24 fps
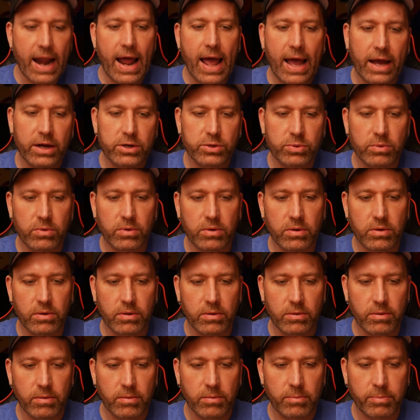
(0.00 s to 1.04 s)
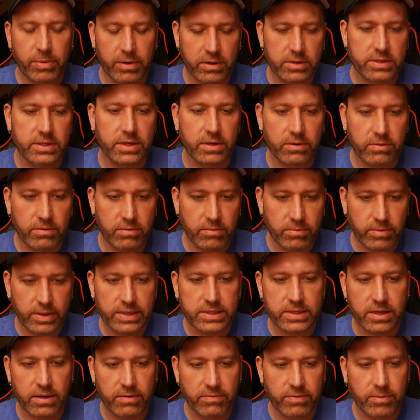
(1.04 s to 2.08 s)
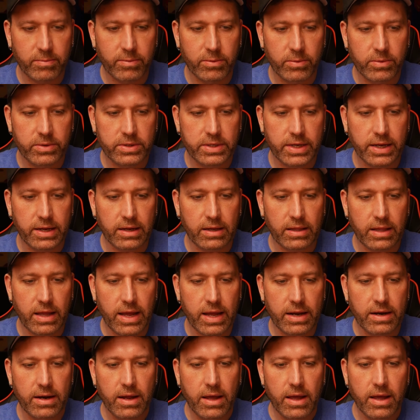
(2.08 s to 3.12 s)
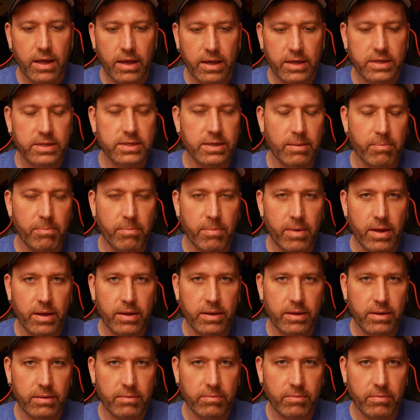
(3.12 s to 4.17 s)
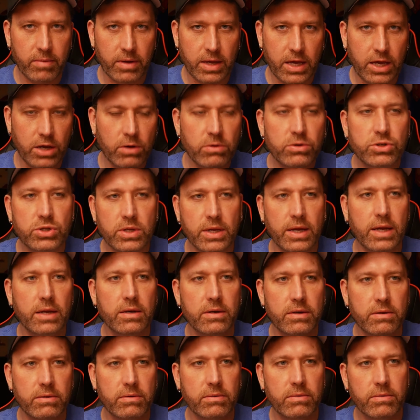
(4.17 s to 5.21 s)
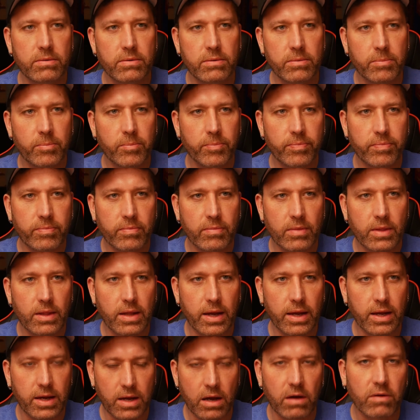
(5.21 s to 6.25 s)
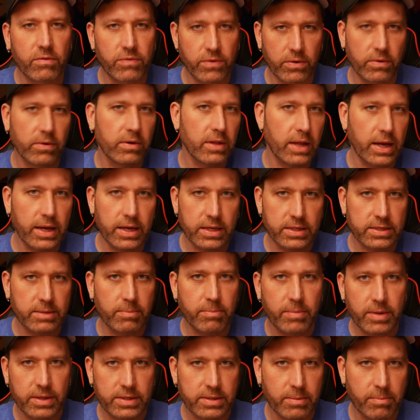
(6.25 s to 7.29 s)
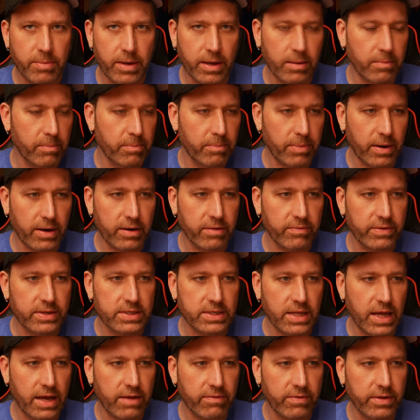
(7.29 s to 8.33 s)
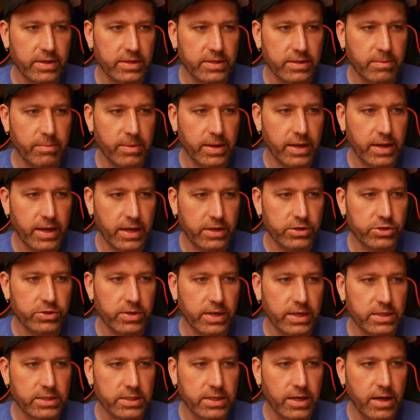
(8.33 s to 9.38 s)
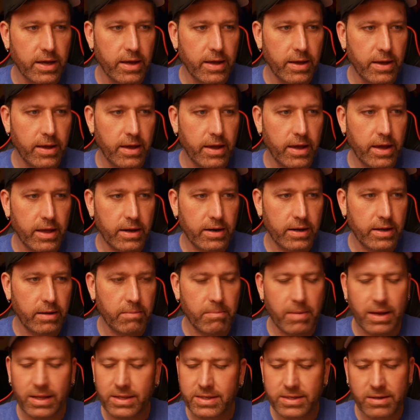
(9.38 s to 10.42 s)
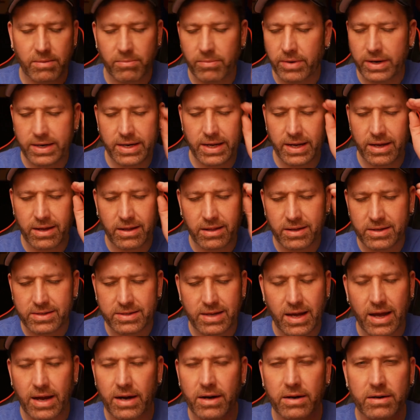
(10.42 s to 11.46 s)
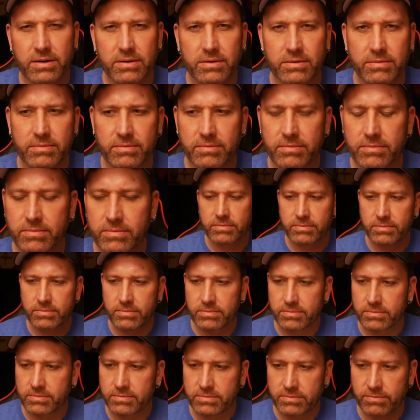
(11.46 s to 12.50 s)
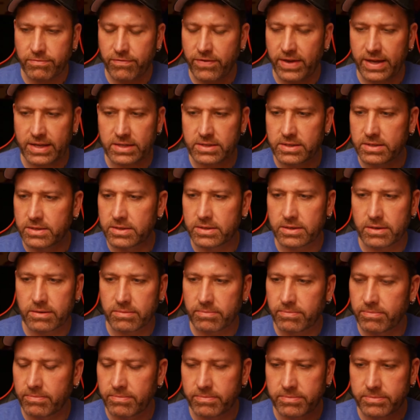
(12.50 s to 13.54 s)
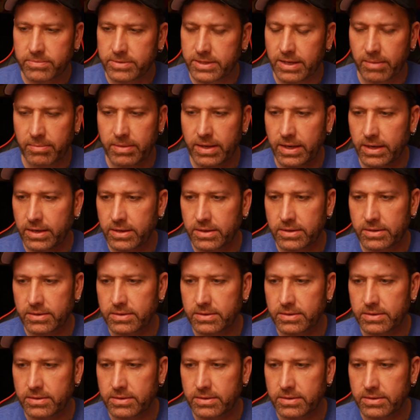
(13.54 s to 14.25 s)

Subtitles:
actual person, RZA from the Wu-Tang Clan, is hugely into like kung fu. Like it's a big part of his life. It's a big interest, and he made some ridiculous Iron Fists or something